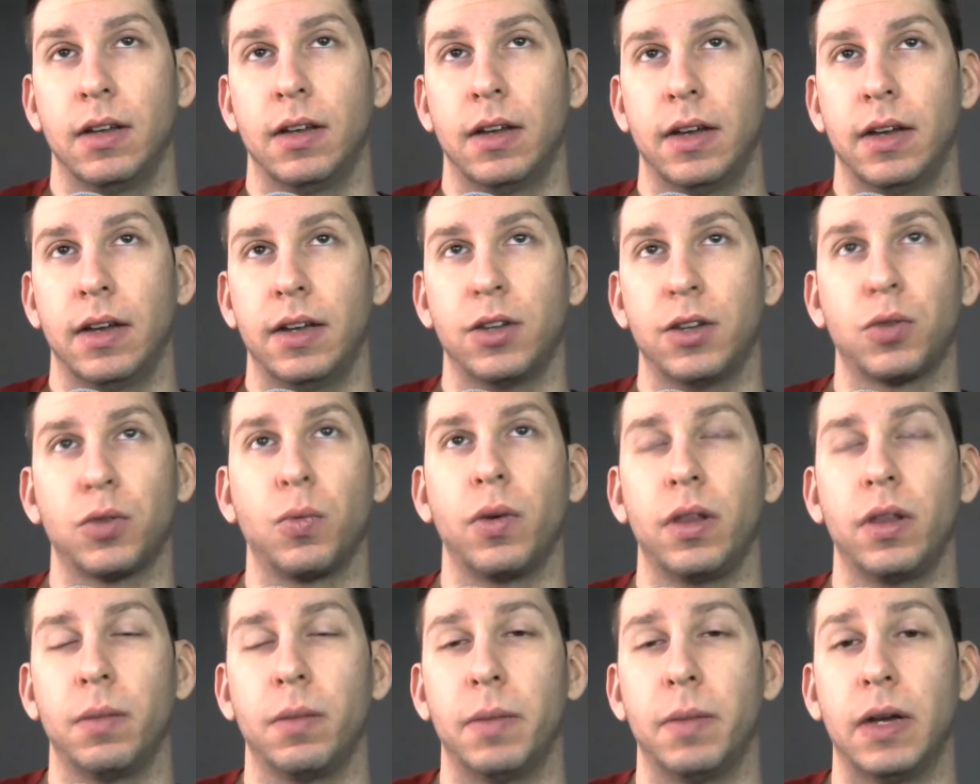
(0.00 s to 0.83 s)
I guess one of
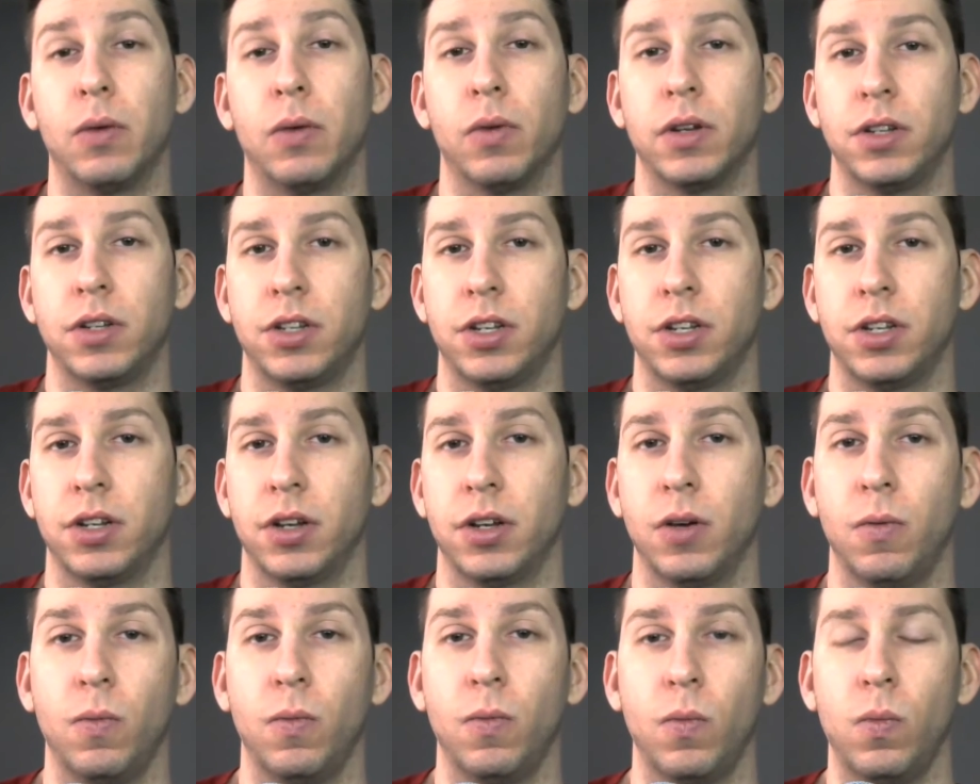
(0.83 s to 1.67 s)
the big ones, you
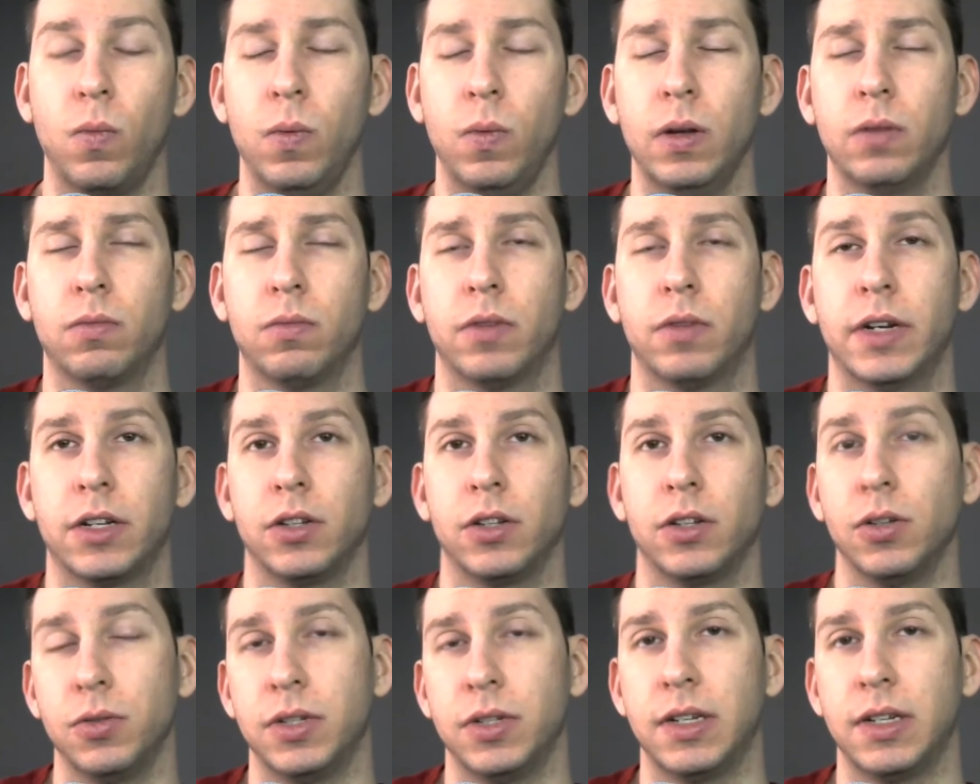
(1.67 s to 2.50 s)
know, will Rick
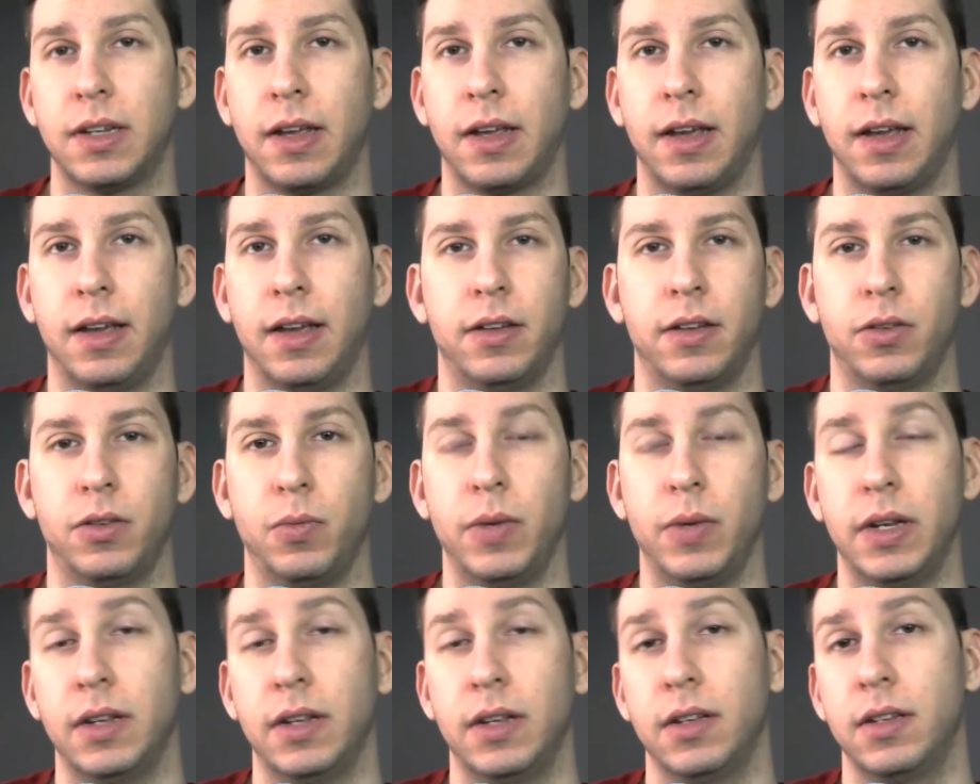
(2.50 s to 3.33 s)
lose his hand?
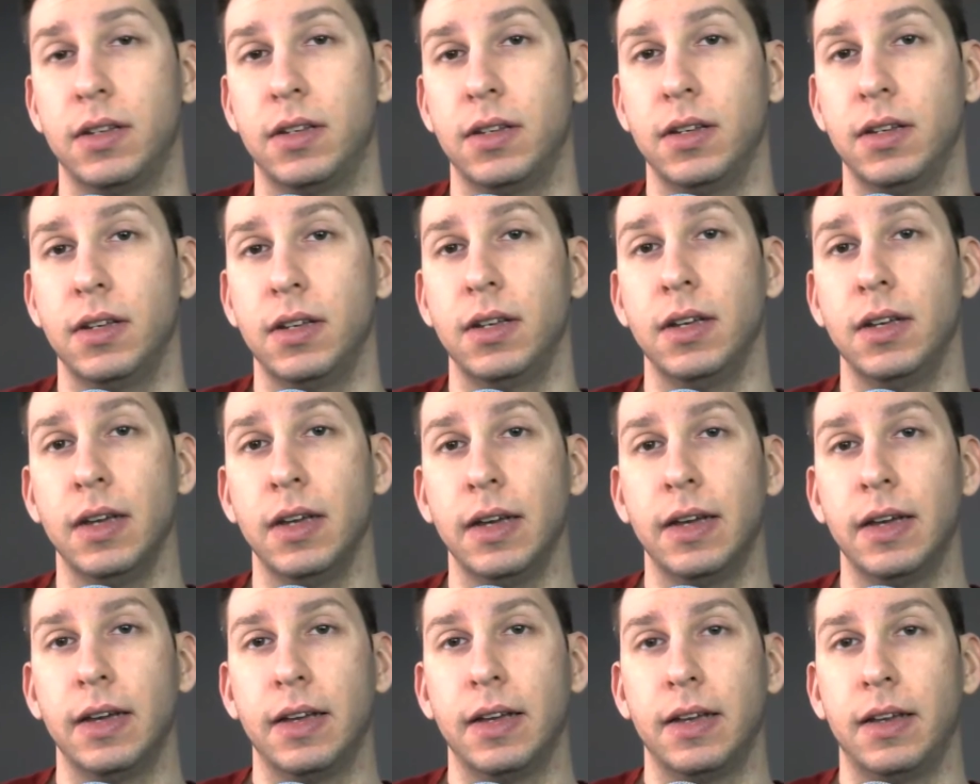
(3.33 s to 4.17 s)
We did see
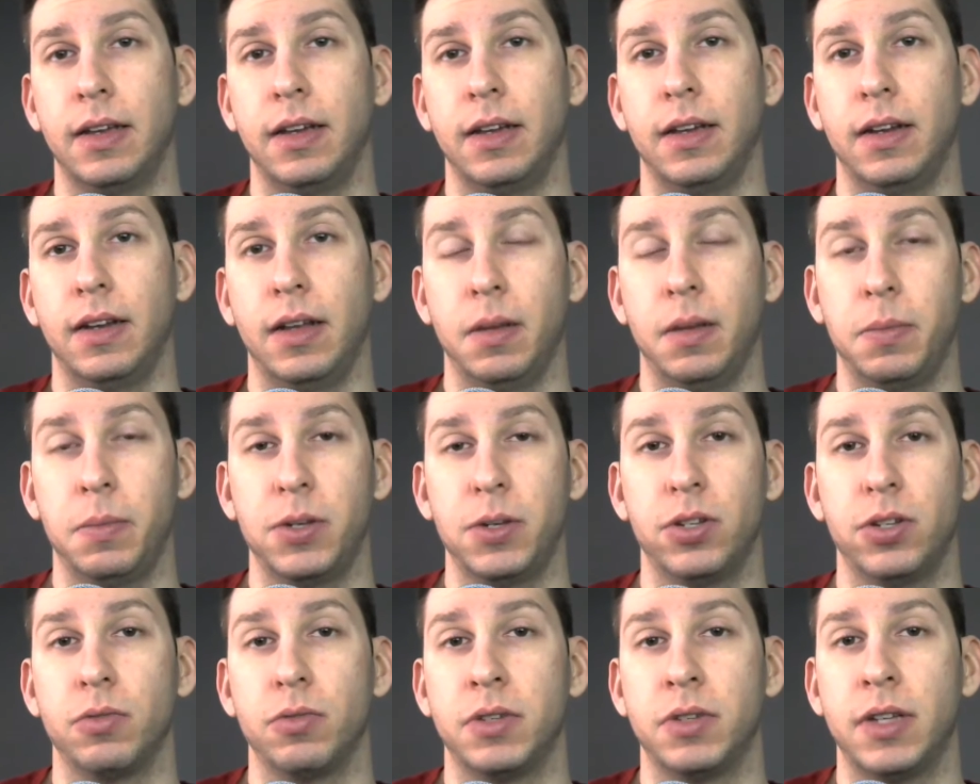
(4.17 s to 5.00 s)
in
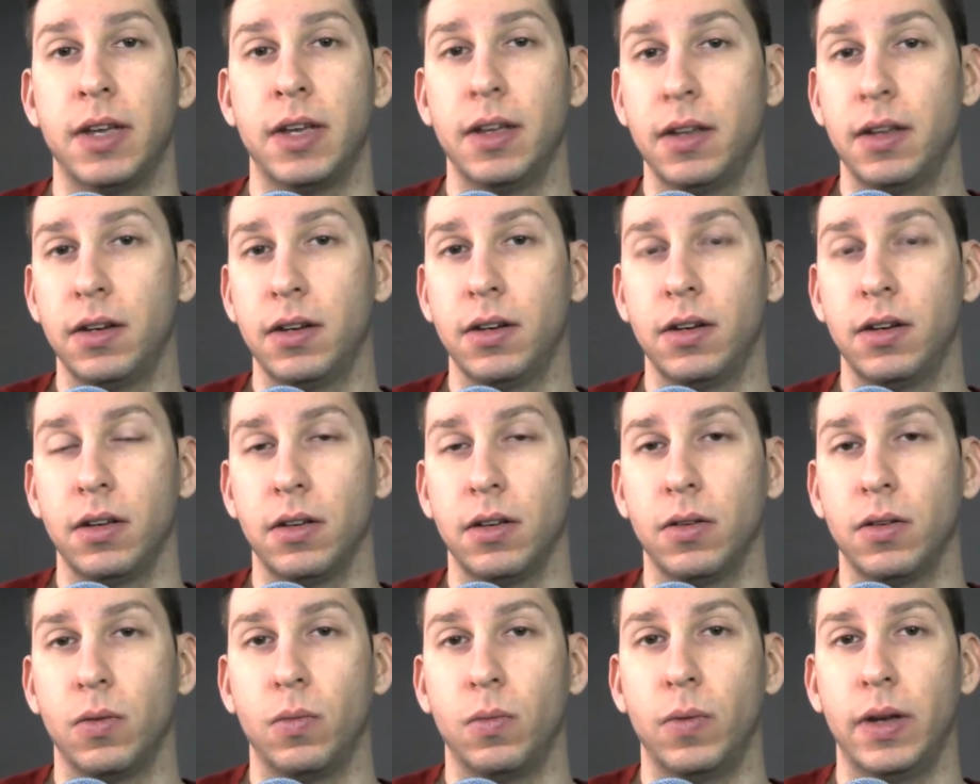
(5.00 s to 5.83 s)
episode 10
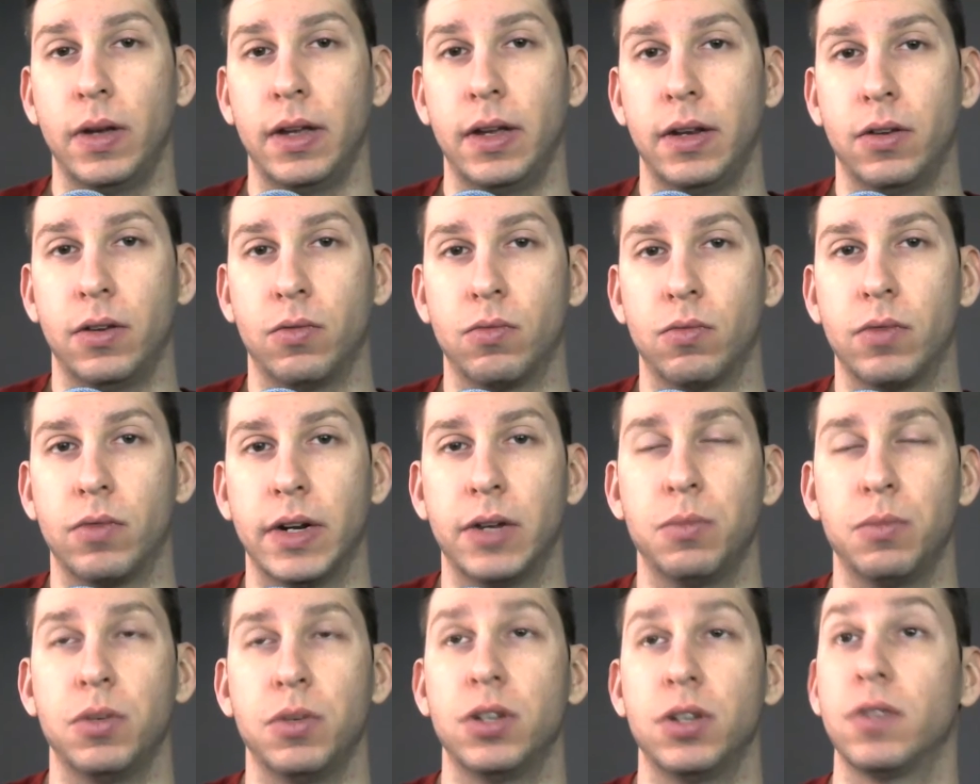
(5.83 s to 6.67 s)
when Rick
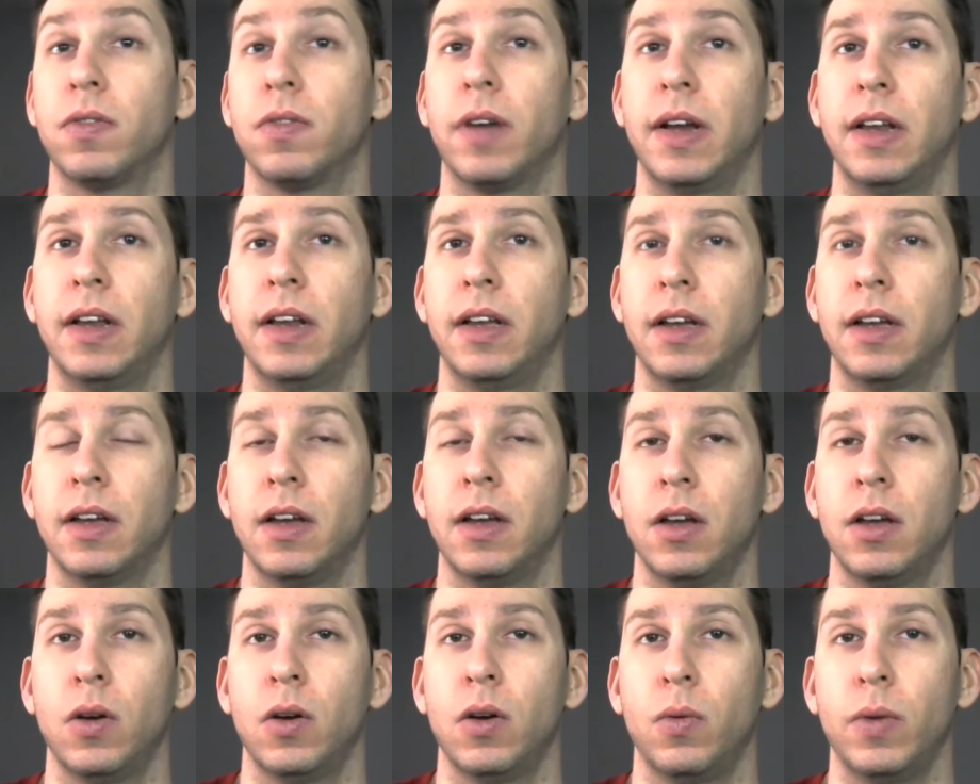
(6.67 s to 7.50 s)
was fighting
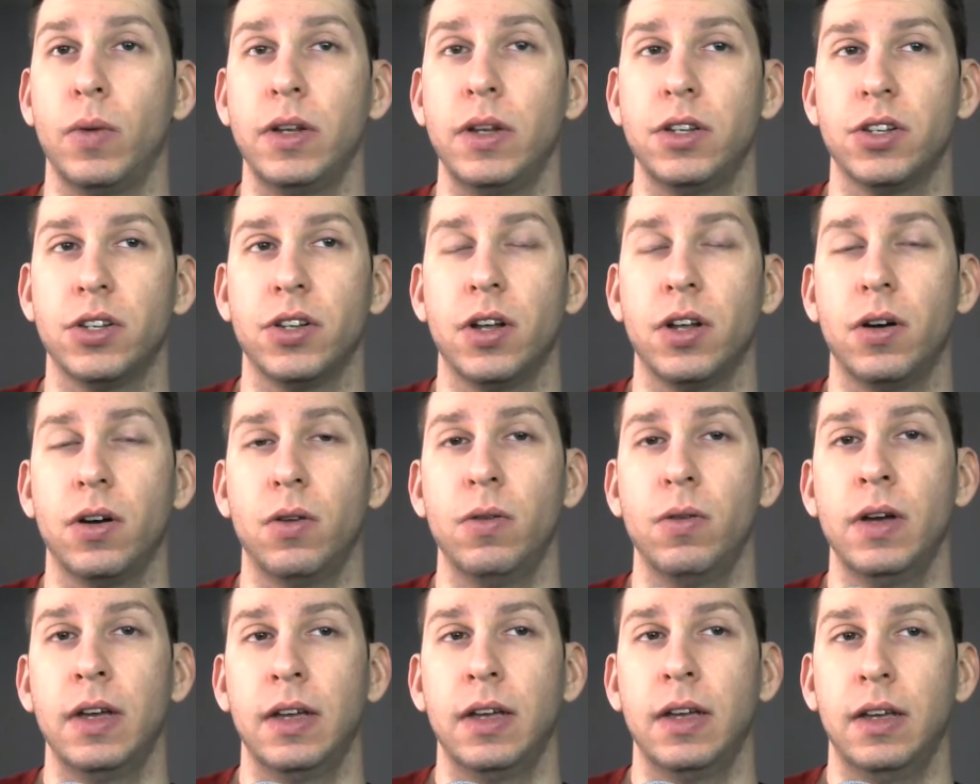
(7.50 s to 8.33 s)
Winslow,
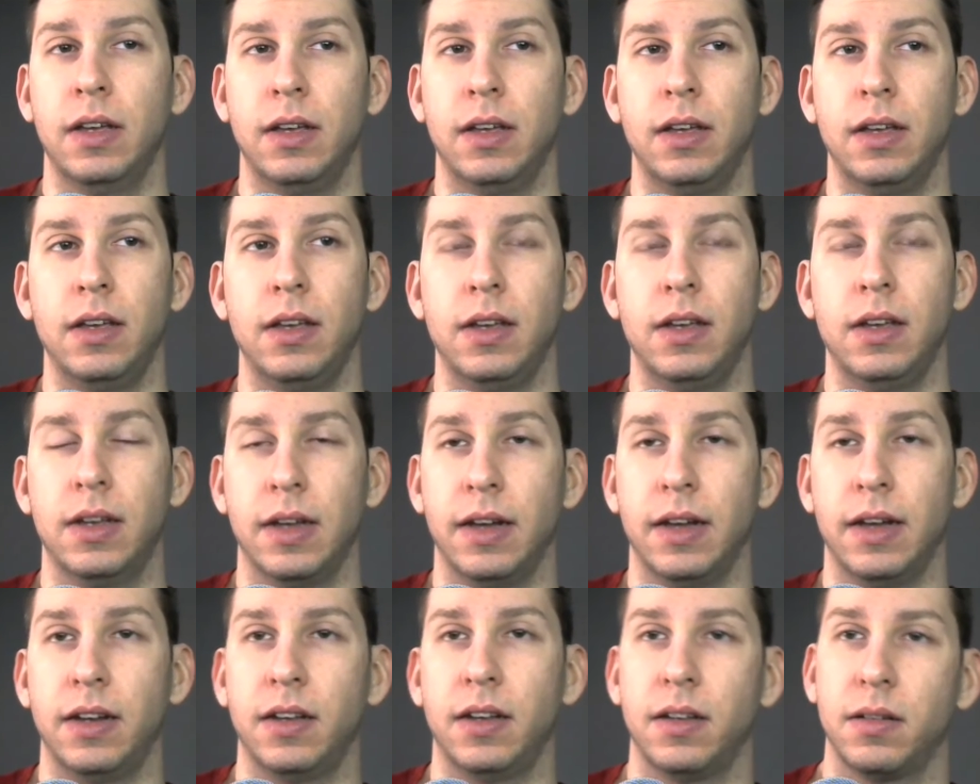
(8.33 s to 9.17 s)
he
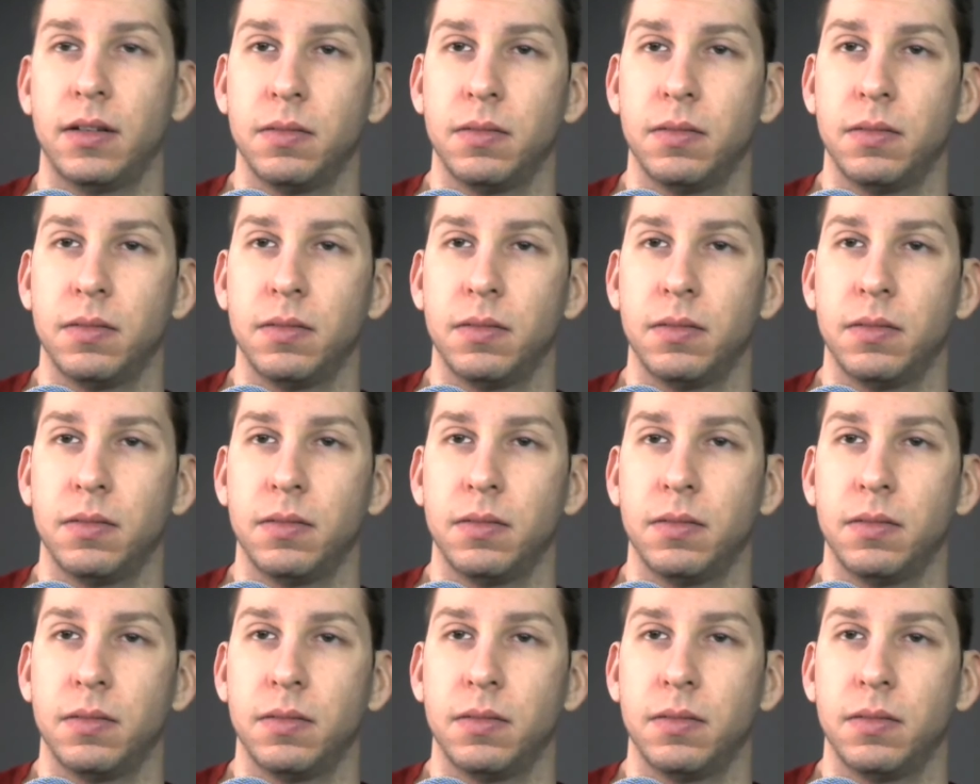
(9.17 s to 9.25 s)
kind of